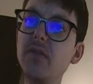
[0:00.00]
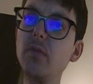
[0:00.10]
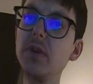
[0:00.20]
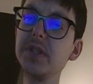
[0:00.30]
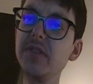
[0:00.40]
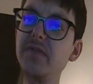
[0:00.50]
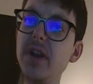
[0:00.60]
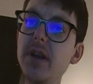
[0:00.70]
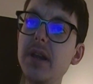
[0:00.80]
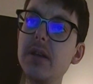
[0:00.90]
was a
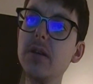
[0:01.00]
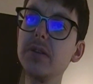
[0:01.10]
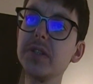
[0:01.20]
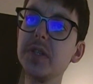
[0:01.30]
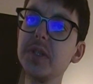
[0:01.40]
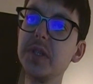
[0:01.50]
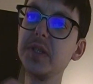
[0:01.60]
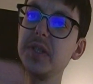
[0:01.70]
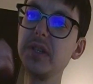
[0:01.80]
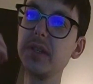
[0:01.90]
very
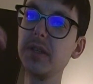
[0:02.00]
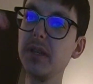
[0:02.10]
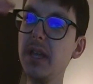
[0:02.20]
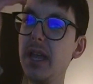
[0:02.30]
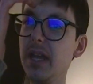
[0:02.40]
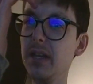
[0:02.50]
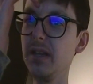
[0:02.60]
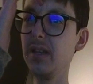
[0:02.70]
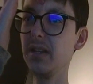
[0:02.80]
narcissistic and